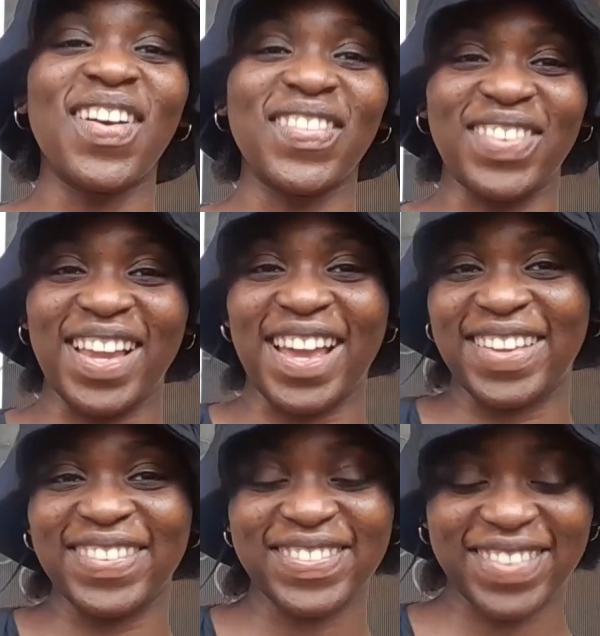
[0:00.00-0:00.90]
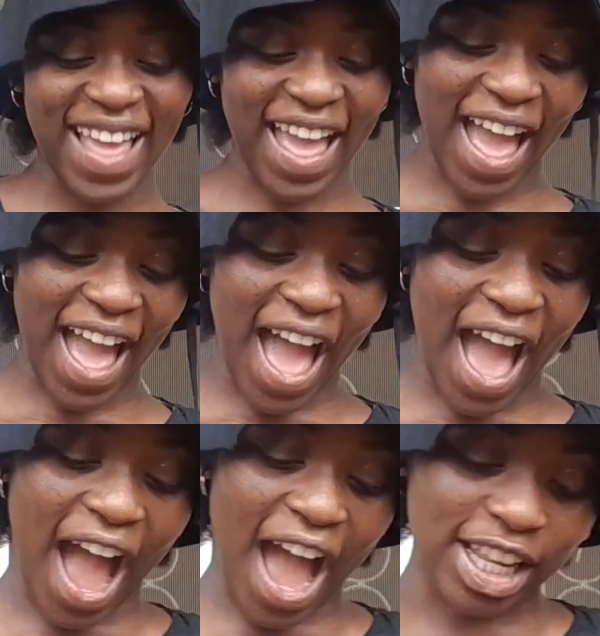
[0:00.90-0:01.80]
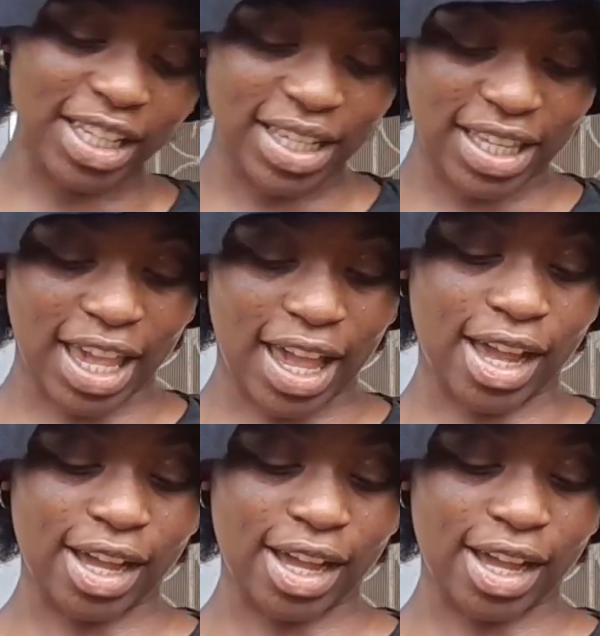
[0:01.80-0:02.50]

of life and yeah